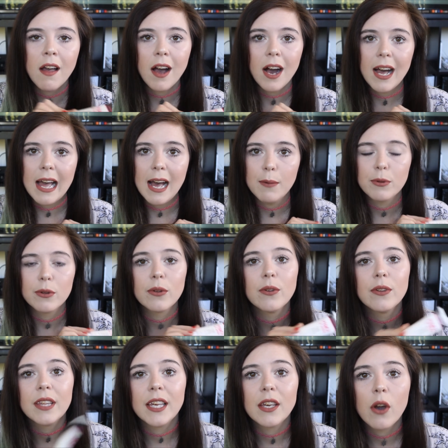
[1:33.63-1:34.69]
I
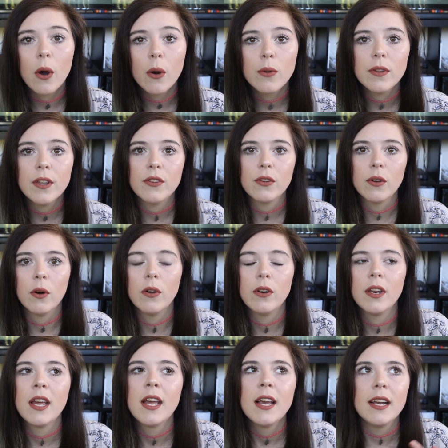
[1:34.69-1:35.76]
absolutely coat this
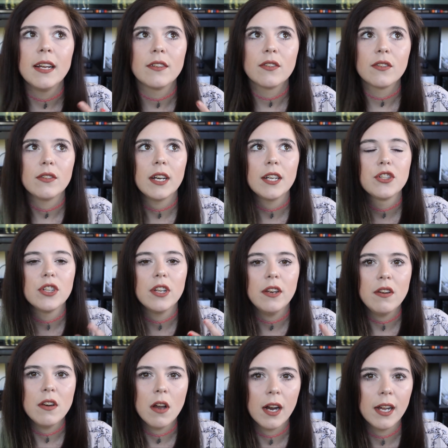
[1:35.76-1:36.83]
on. It's such a
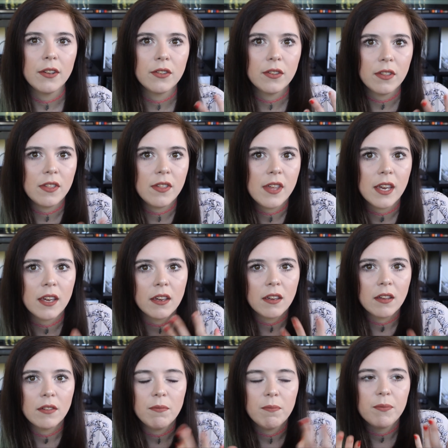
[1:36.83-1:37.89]
nice,
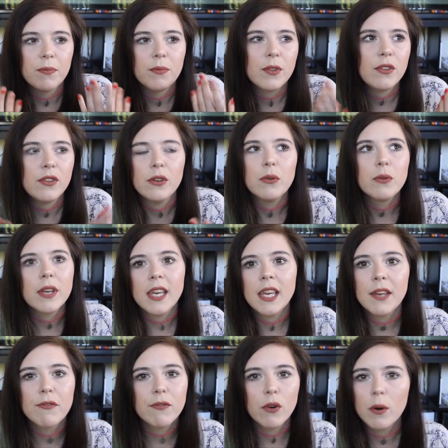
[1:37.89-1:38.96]
thick, silky
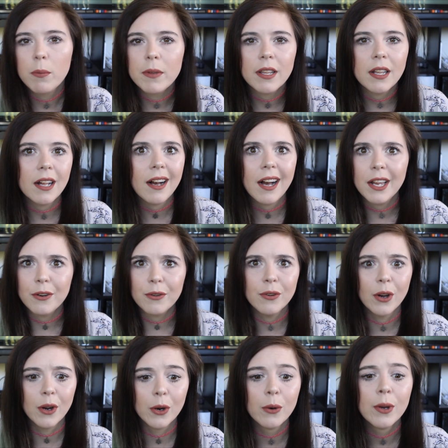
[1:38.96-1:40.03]
formula. I don't
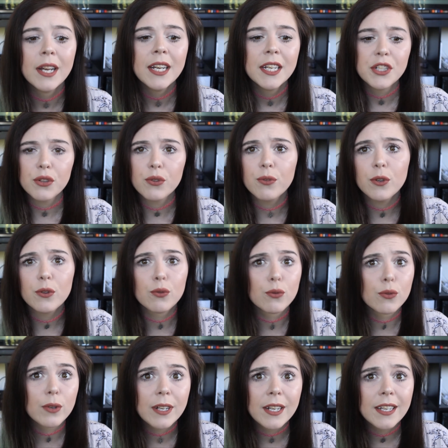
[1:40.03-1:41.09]
know, just feels
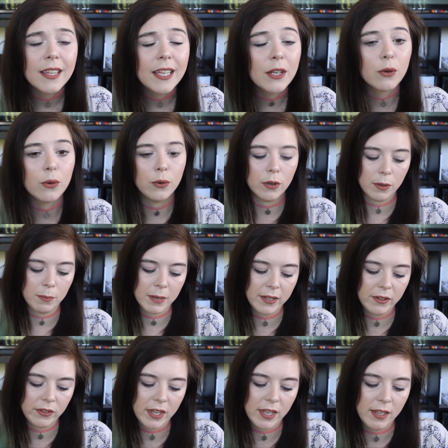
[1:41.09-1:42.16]
really good on my
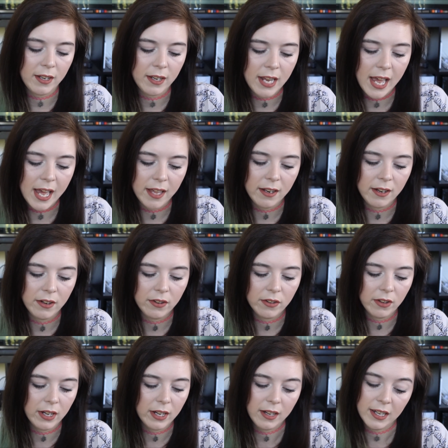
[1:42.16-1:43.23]
skin, and
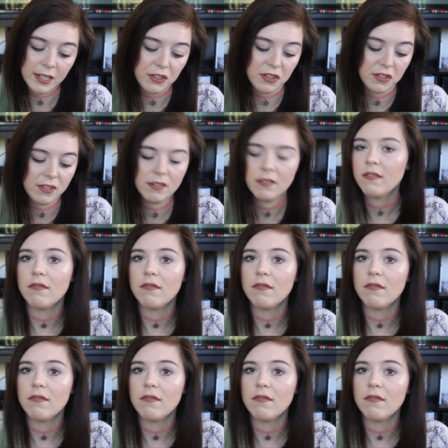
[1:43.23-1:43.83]
I just